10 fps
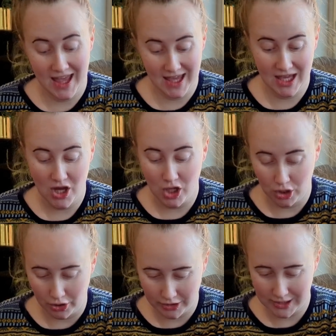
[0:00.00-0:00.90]
a
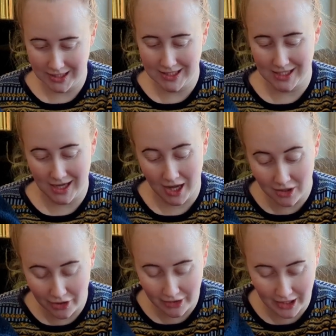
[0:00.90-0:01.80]
lot. It's a
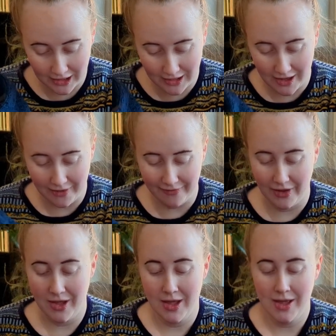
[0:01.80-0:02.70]
color that I love.